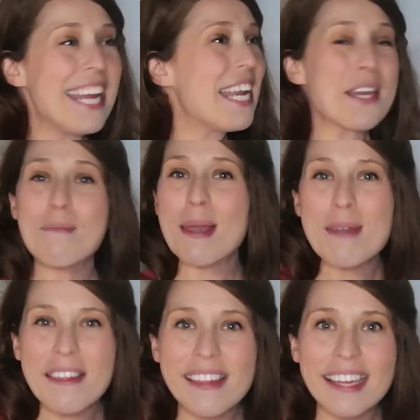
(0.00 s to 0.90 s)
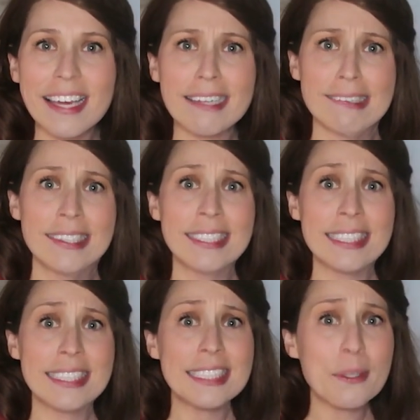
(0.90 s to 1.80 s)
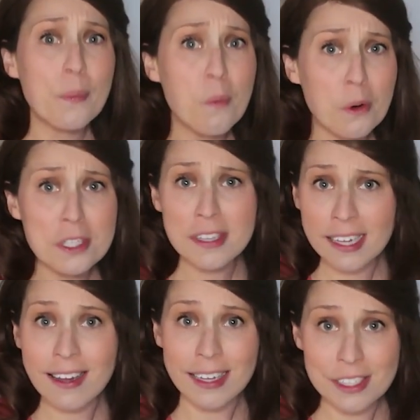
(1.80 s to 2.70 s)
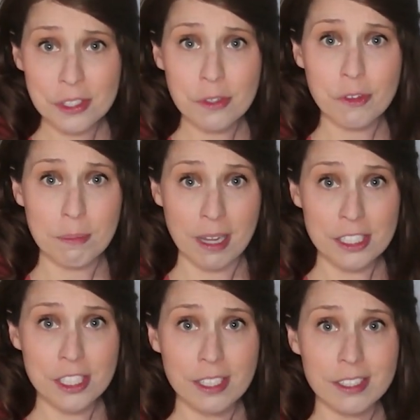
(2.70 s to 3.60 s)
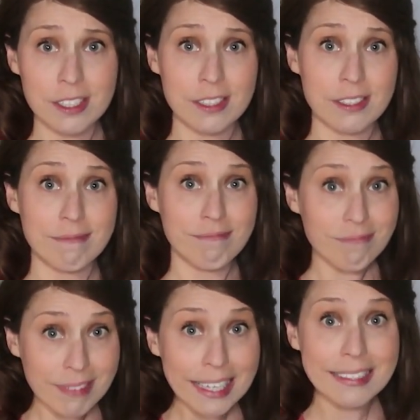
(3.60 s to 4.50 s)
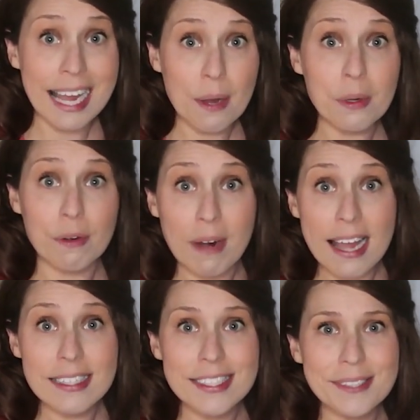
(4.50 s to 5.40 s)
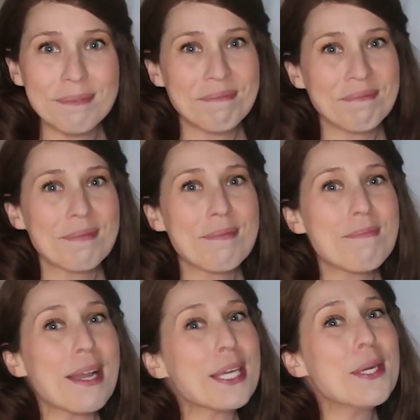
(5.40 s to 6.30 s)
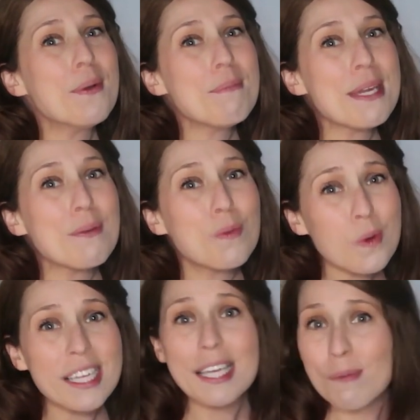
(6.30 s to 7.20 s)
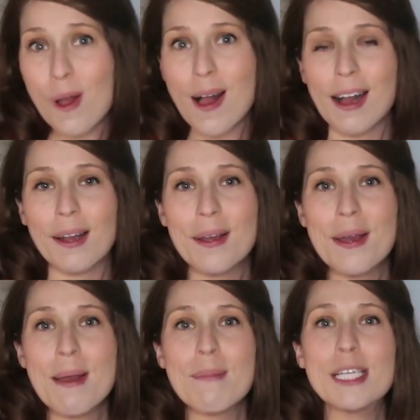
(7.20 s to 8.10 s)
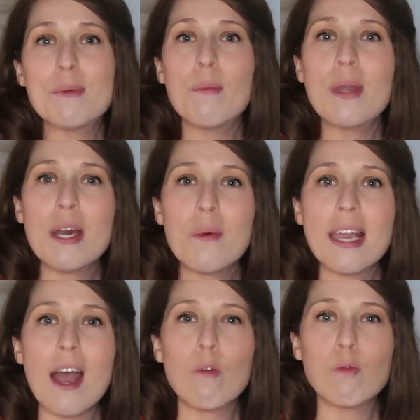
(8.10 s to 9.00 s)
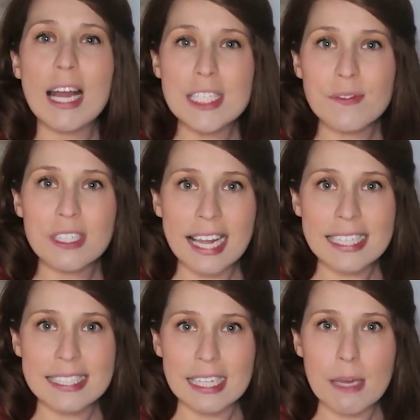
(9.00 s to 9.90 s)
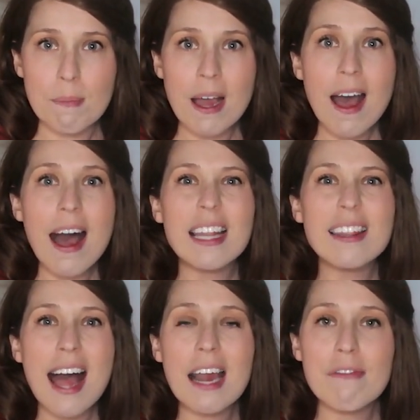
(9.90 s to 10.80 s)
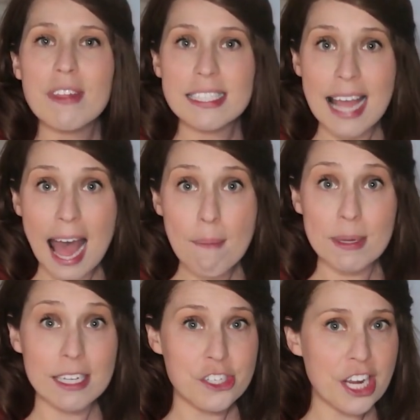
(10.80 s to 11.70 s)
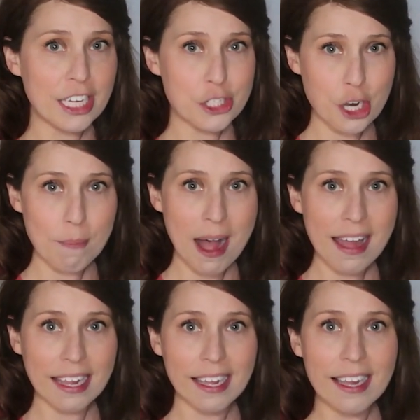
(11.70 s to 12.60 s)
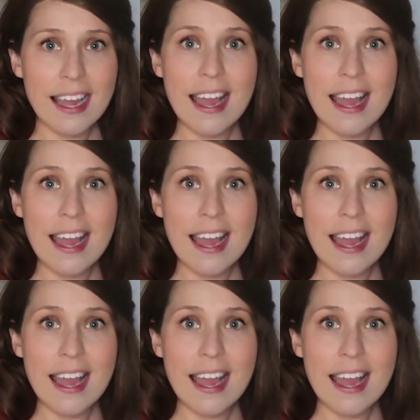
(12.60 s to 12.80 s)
Now you might be thinking, isn't the worst thing I can do for blood sugar to just lay down and rest? But you would be really wrong, because when we don't get a restful night's sleep, a lot of things happen and change in our body,